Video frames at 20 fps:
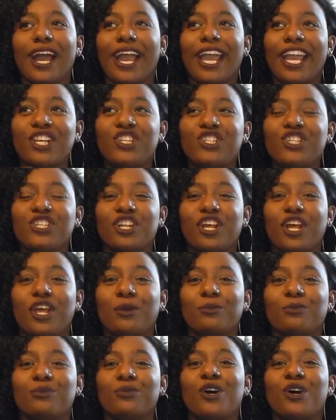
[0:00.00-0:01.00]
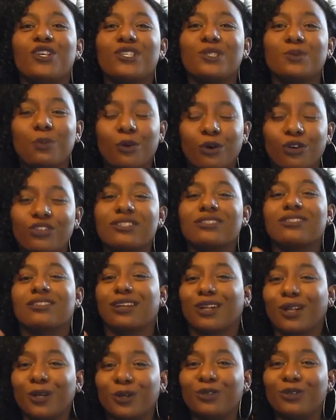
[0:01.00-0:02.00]
H&M sports
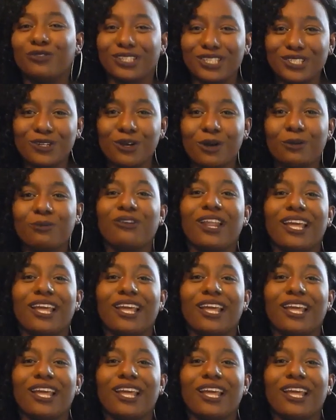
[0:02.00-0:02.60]
clothing shop,